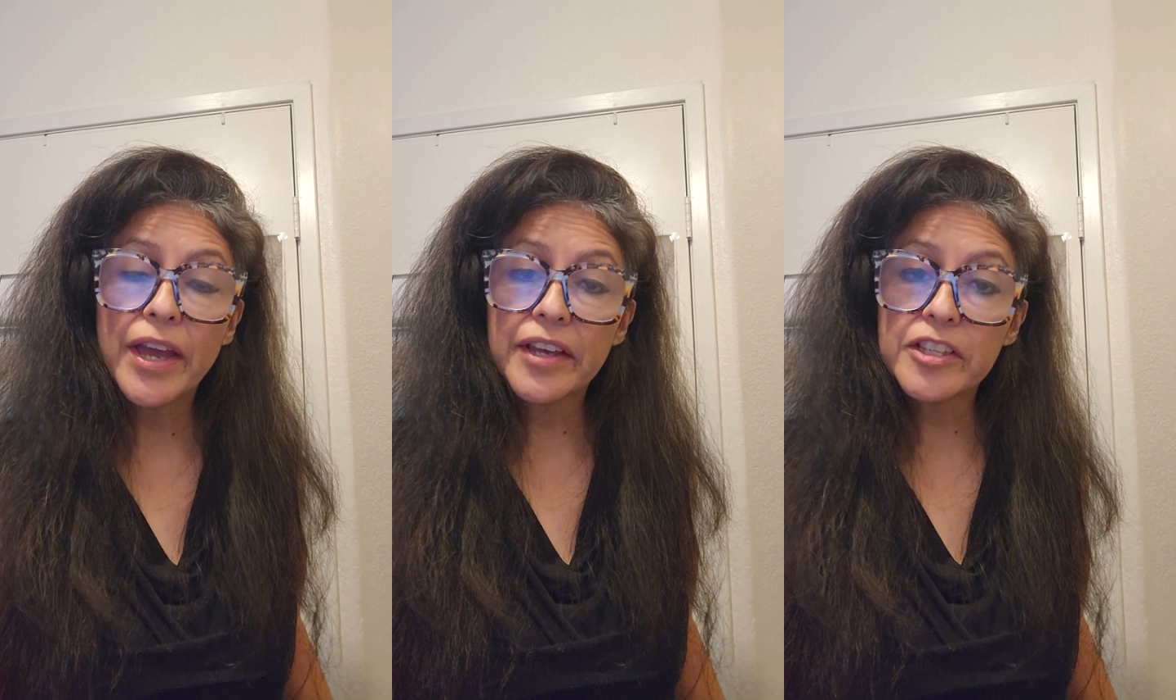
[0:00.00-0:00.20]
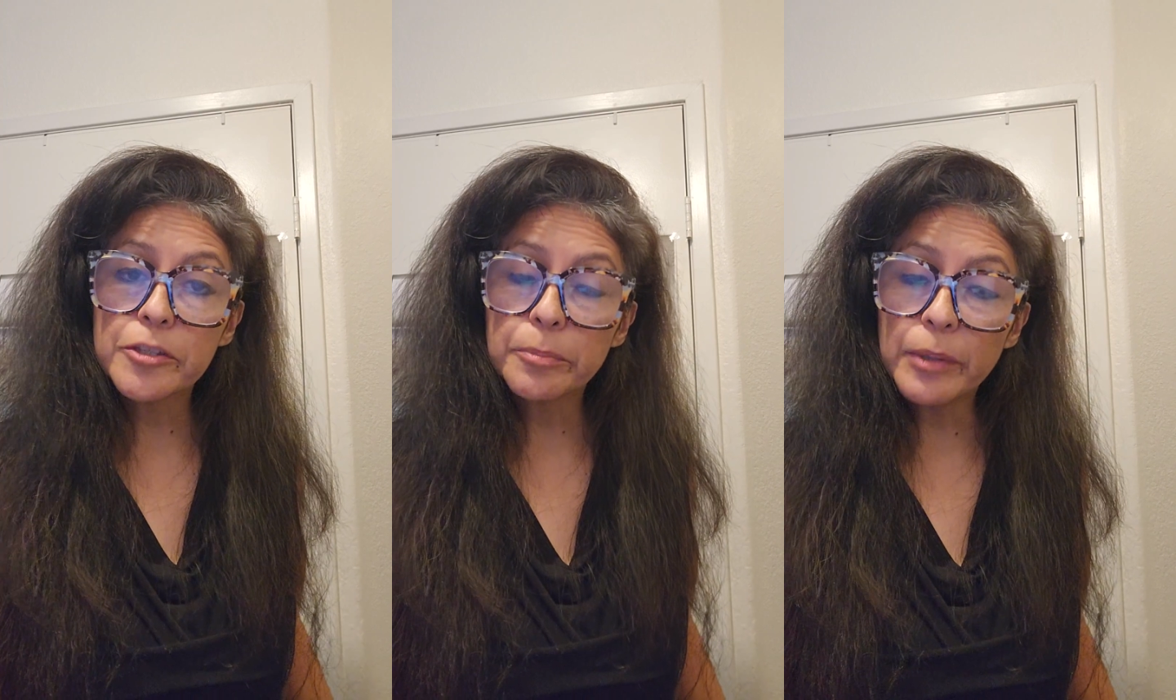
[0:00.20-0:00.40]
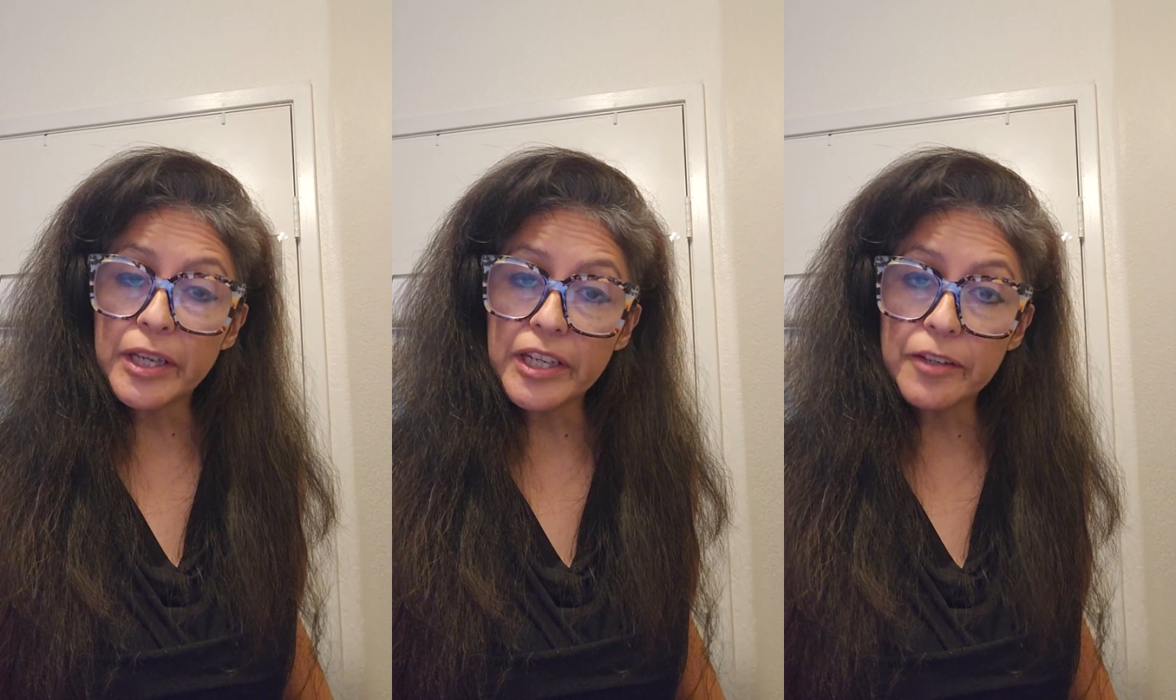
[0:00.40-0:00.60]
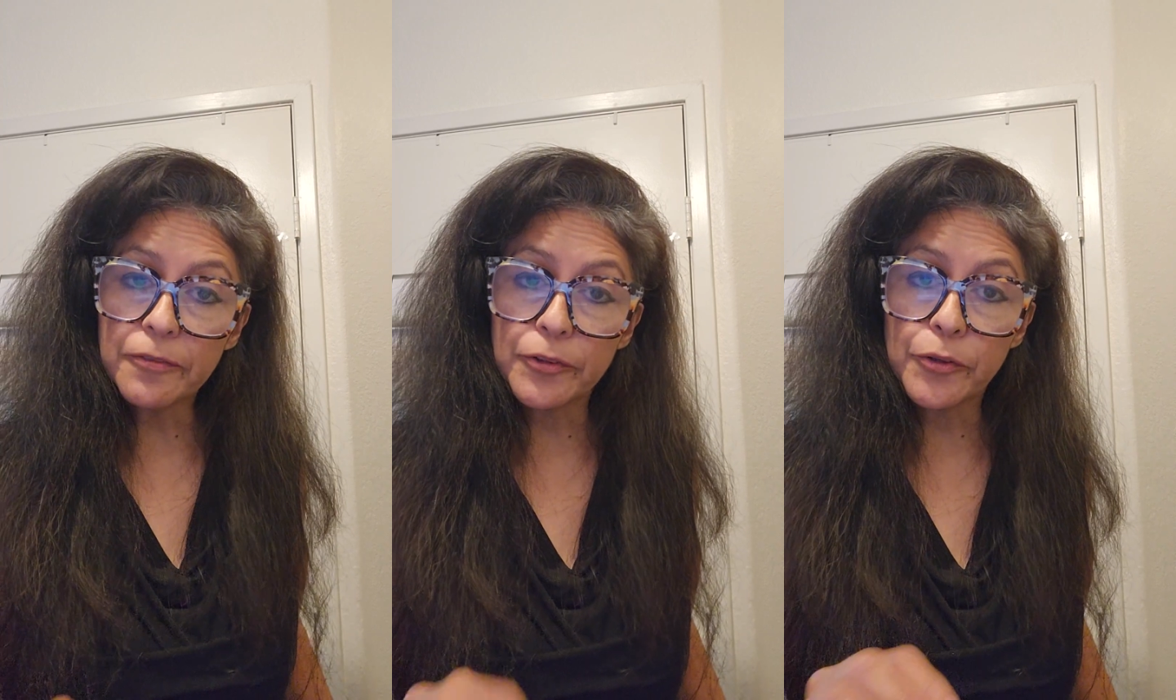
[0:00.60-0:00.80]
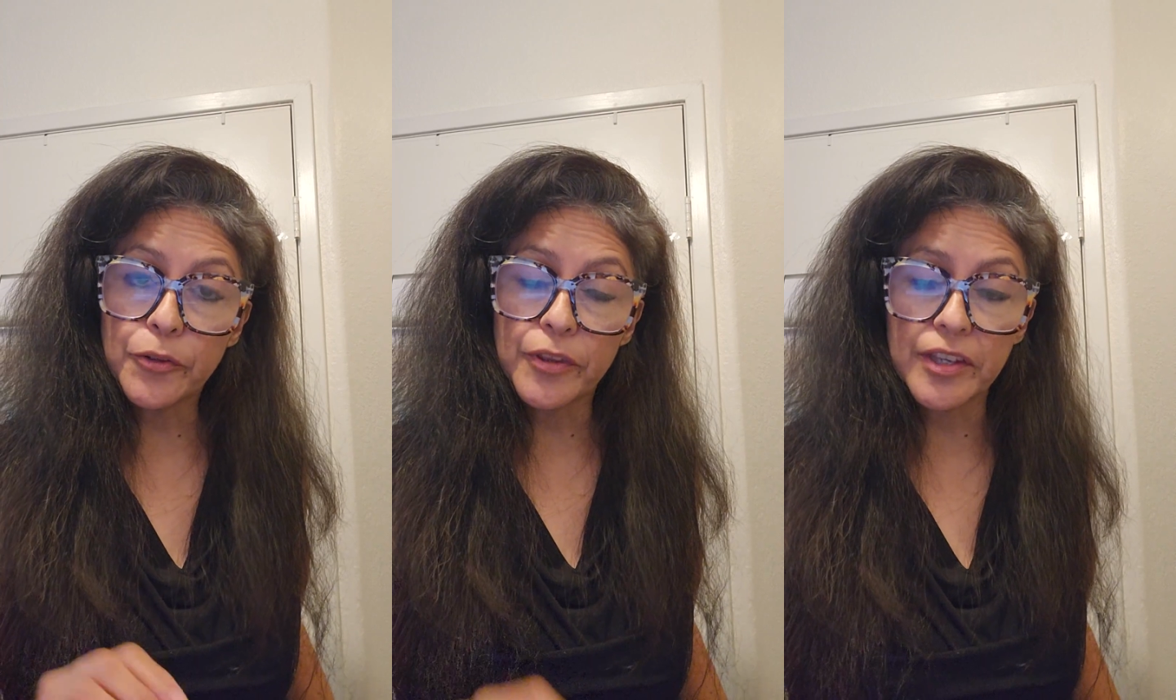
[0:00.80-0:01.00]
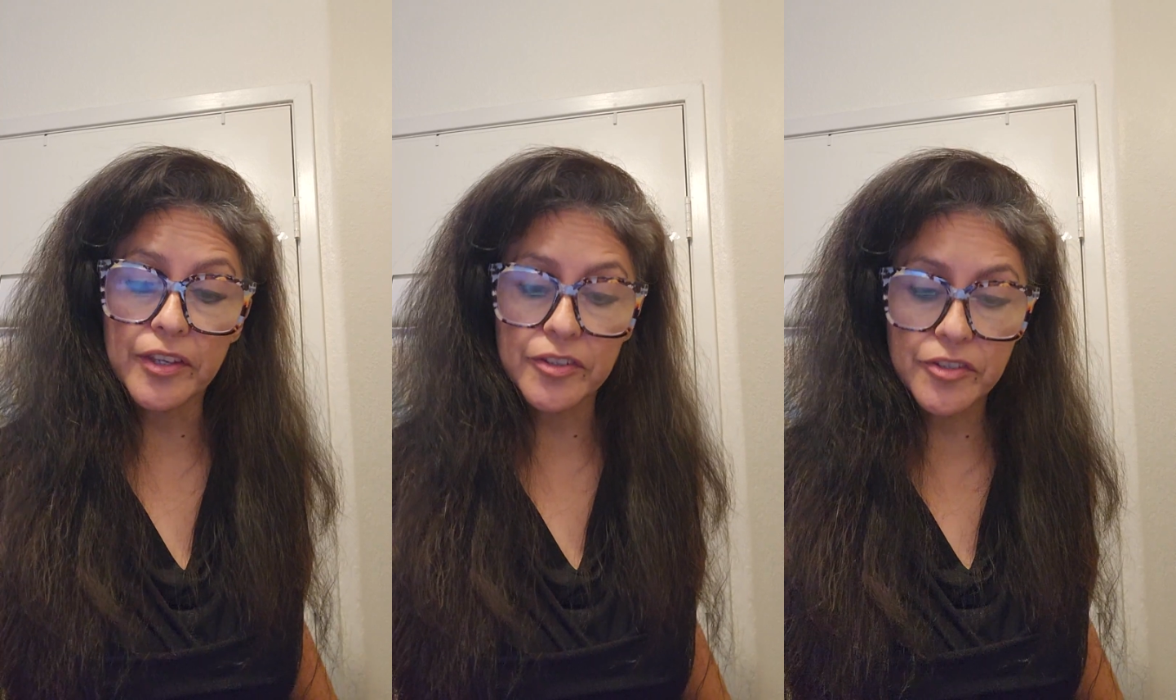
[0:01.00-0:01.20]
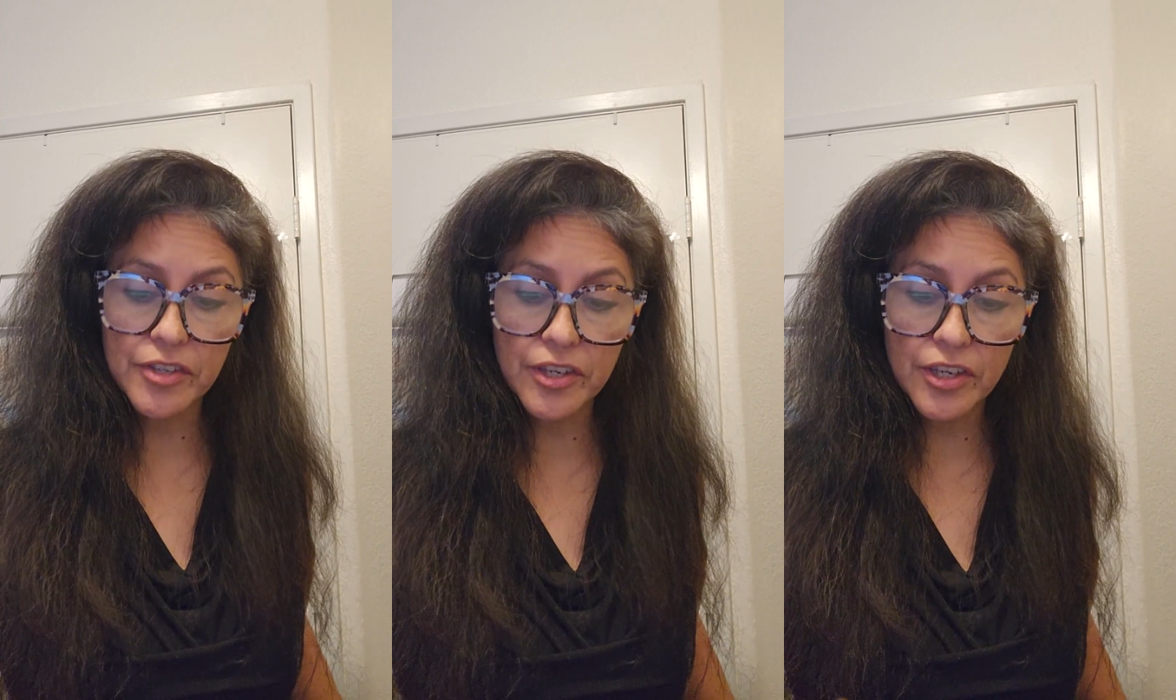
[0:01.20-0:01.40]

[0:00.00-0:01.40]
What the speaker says: explain a few things